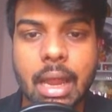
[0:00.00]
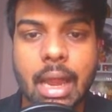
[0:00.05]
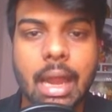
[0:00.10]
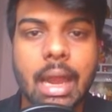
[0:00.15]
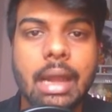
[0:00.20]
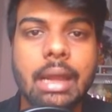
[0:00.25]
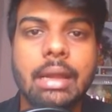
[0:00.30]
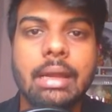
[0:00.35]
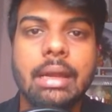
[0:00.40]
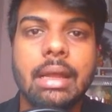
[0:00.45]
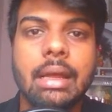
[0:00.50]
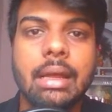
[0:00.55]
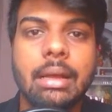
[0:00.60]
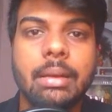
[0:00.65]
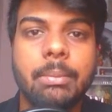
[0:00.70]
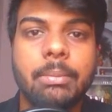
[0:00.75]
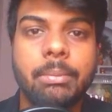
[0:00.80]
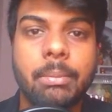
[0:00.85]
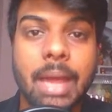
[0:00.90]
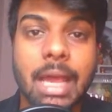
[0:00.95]
and
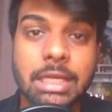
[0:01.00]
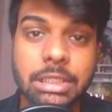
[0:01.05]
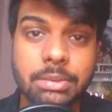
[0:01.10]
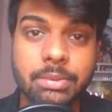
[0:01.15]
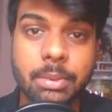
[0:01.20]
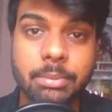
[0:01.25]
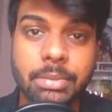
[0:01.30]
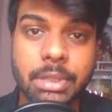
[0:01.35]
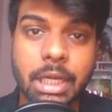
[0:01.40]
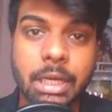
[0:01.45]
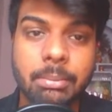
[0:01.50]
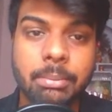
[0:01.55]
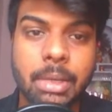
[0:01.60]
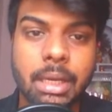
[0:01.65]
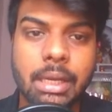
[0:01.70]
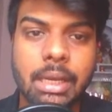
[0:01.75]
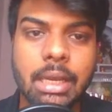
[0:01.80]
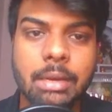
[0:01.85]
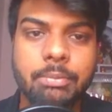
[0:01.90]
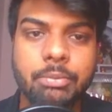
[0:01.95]
maximum 3
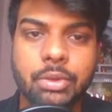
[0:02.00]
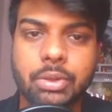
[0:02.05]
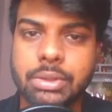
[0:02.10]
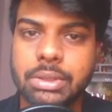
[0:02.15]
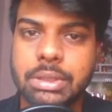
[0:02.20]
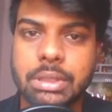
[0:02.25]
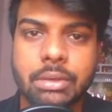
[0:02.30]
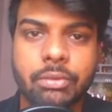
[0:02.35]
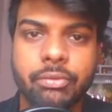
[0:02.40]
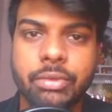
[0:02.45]
million posts.